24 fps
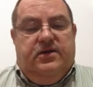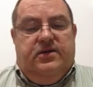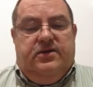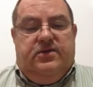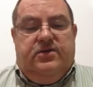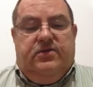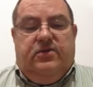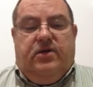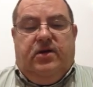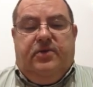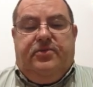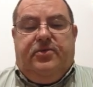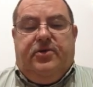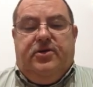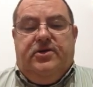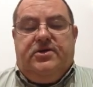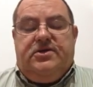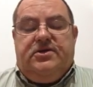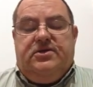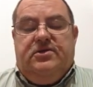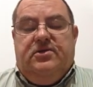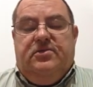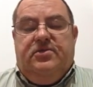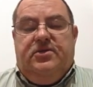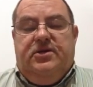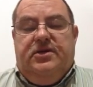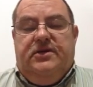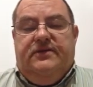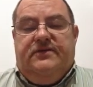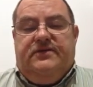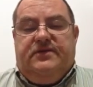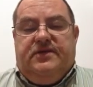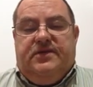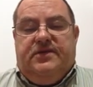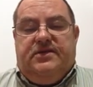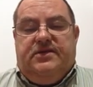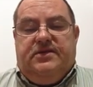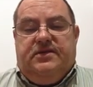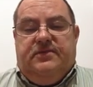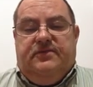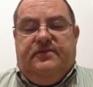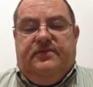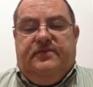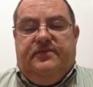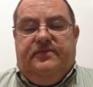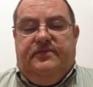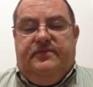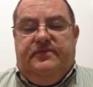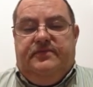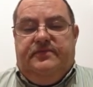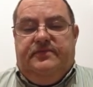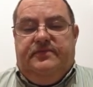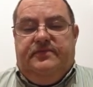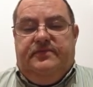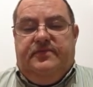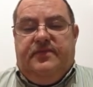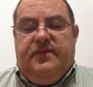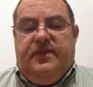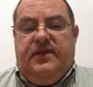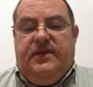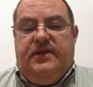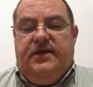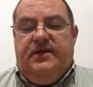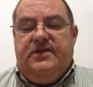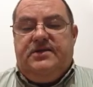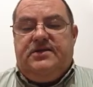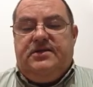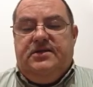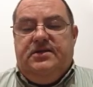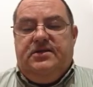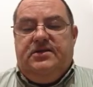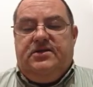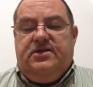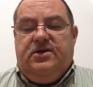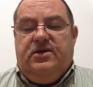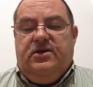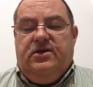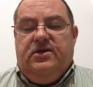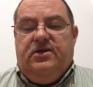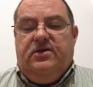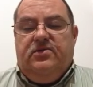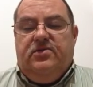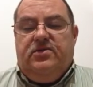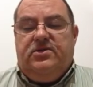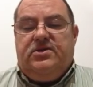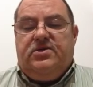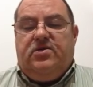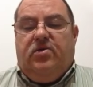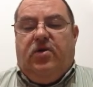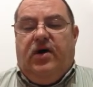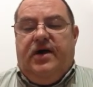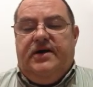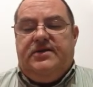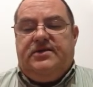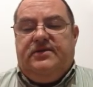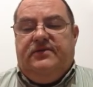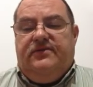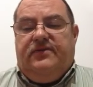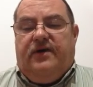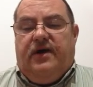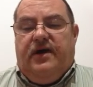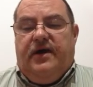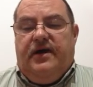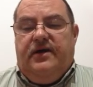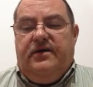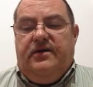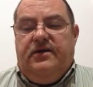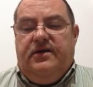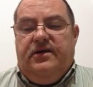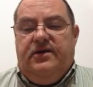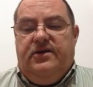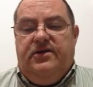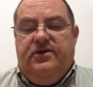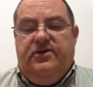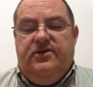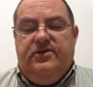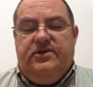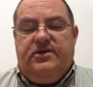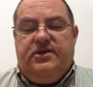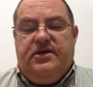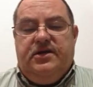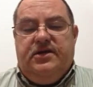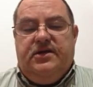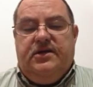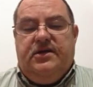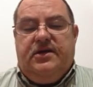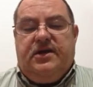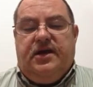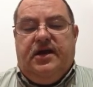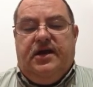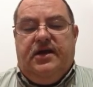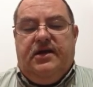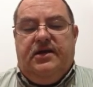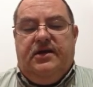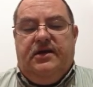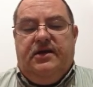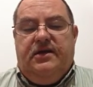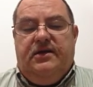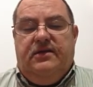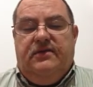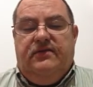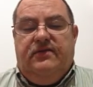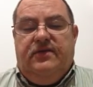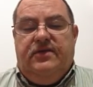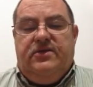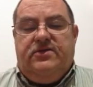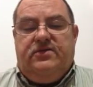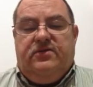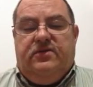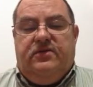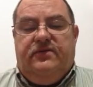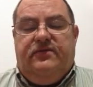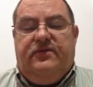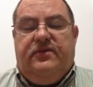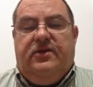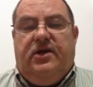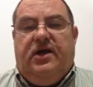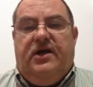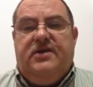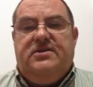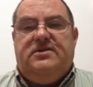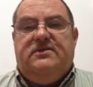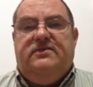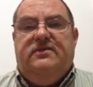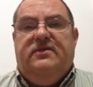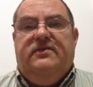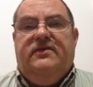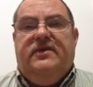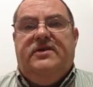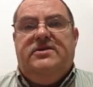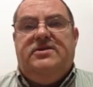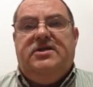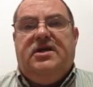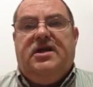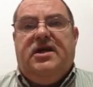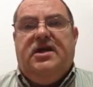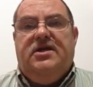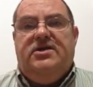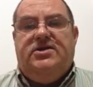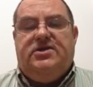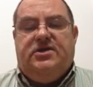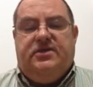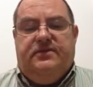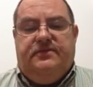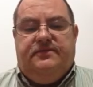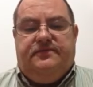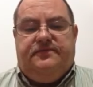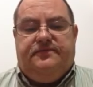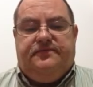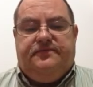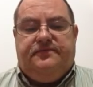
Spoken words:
to our personal belief system. This, in turn, was quantified and used to indicate an individual philosophy of education.